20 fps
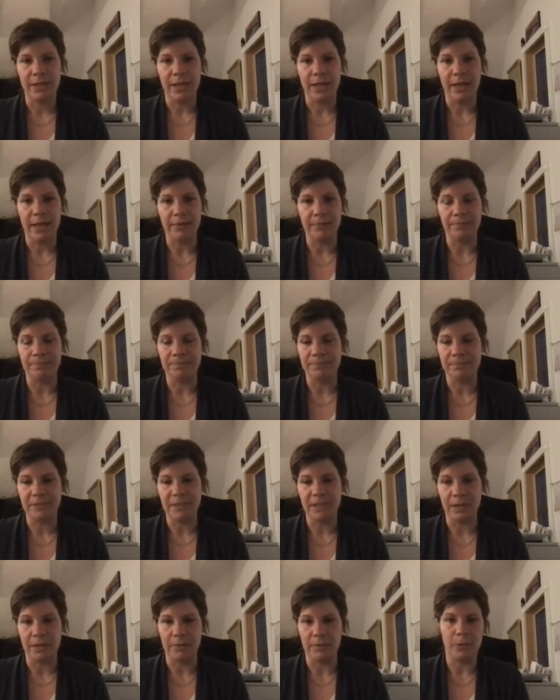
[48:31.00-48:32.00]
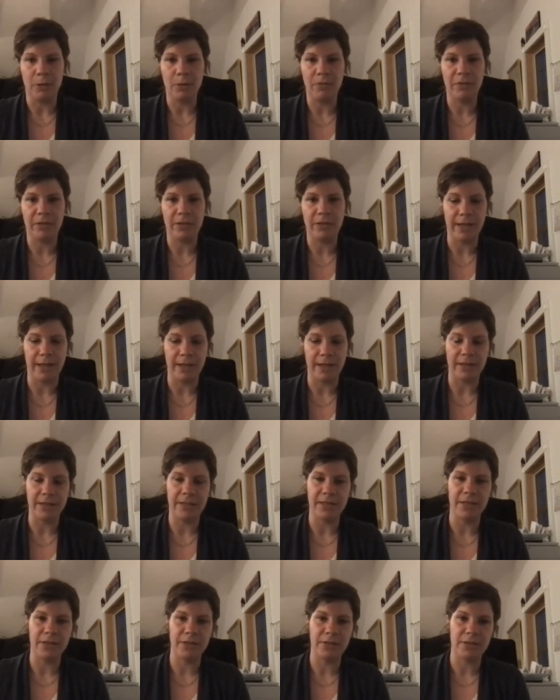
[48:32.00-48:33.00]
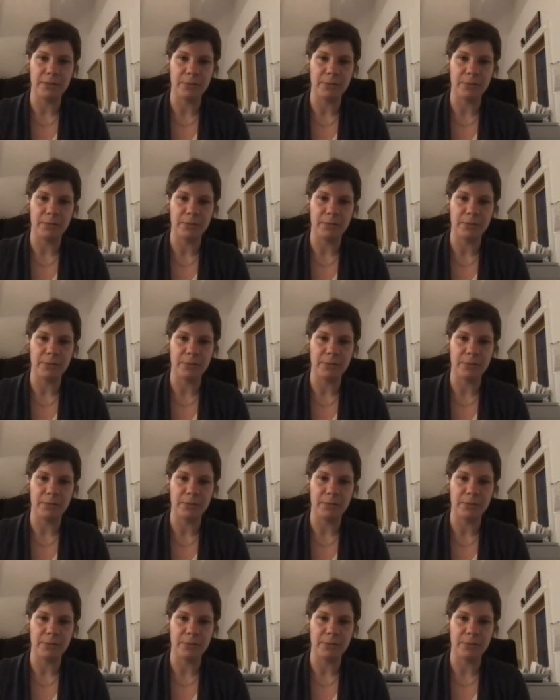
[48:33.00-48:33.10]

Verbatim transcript: and you know hopefully that continues